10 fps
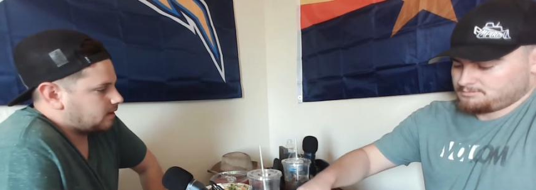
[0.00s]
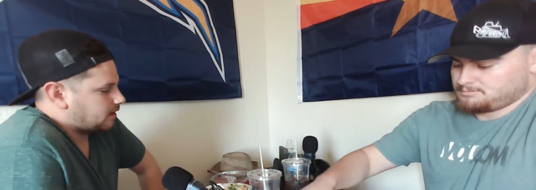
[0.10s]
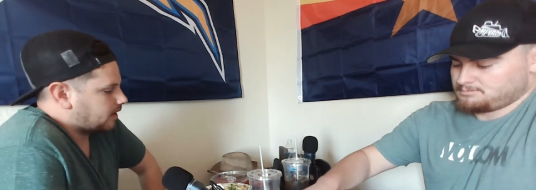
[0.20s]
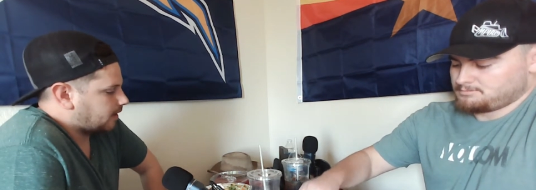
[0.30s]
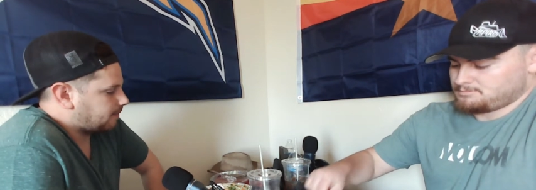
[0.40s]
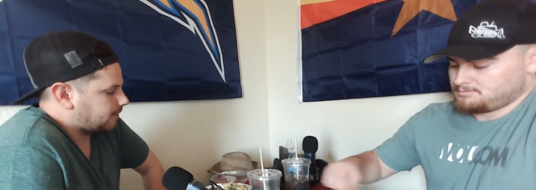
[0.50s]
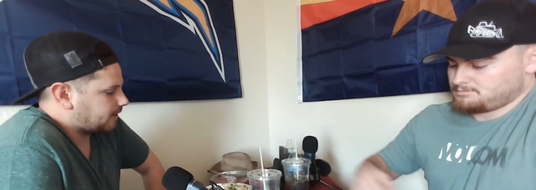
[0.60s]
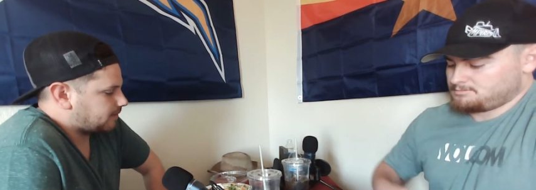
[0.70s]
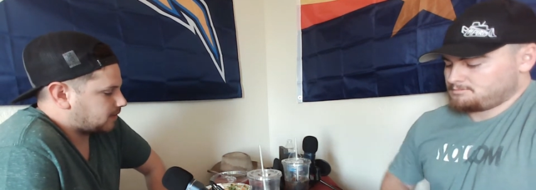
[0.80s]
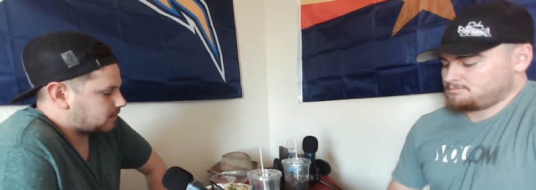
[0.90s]
Speaker 1: Um, give
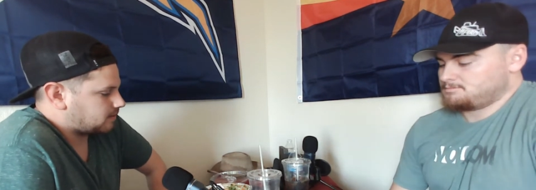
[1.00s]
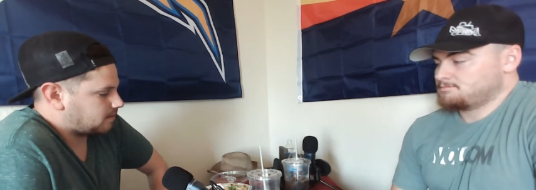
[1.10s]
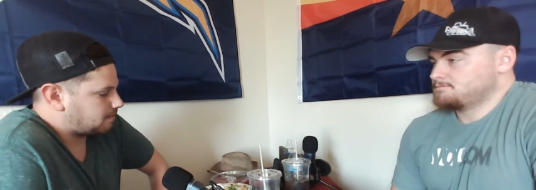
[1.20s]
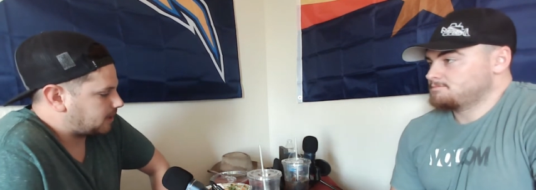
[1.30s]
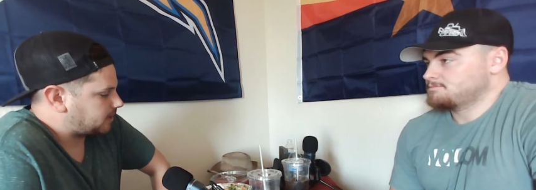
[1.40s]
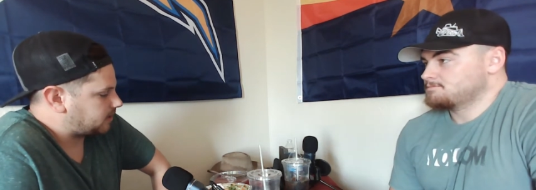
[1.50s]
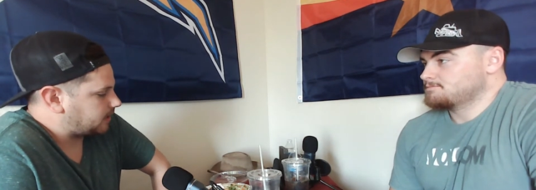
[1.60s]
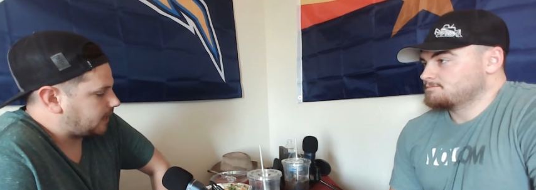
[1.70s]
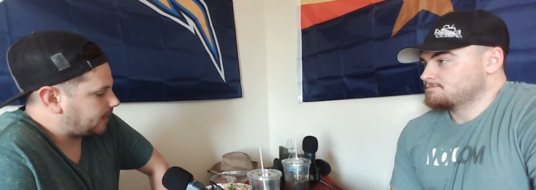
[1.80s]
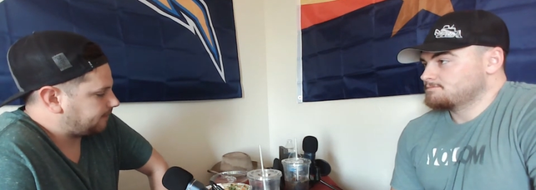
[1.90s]
us the best you
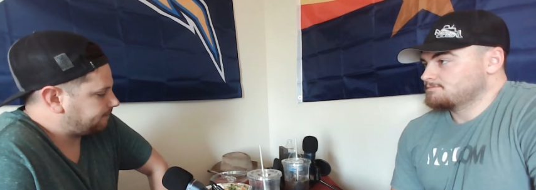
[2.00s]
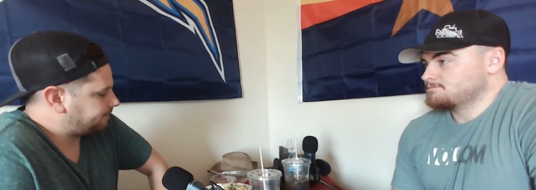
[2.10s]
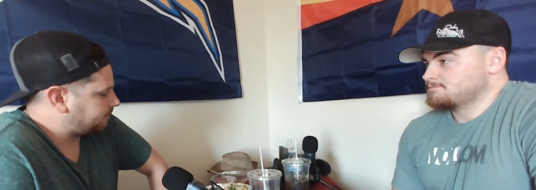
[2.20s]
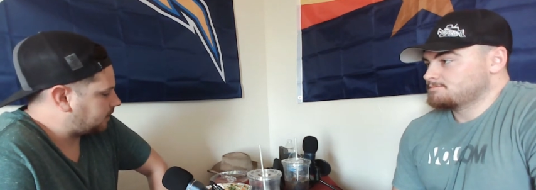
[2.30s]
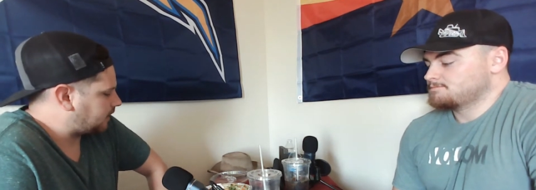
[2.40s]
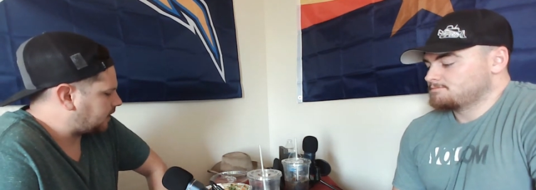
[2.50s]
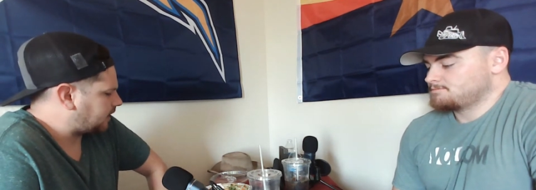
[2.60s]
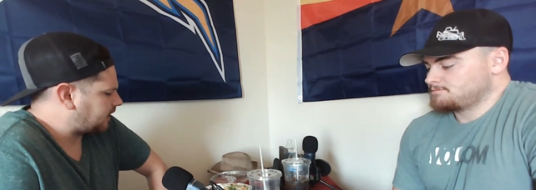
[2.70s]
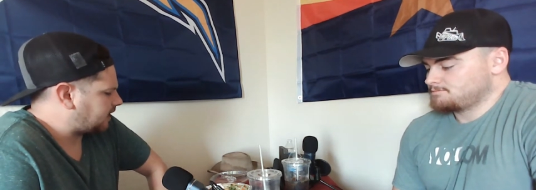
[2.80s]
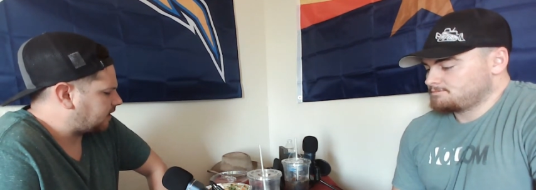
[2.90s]
got. And I
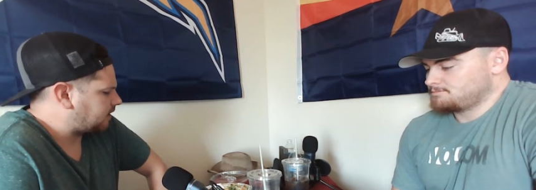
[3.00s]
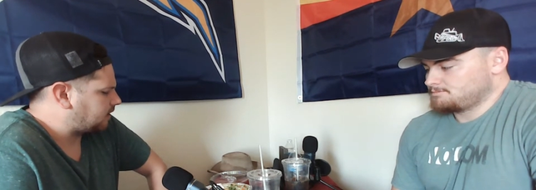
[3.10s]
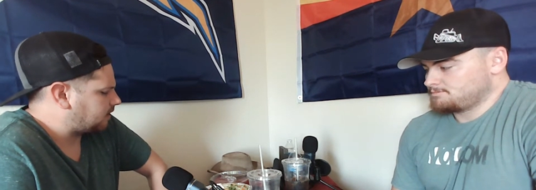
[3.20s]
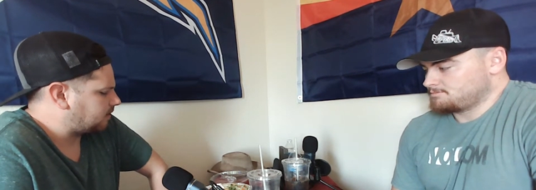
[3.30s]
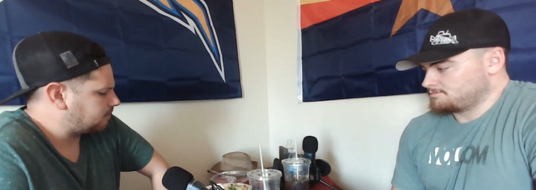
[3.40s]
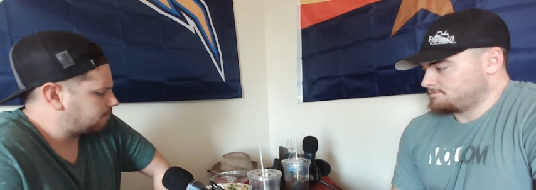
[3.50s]
got a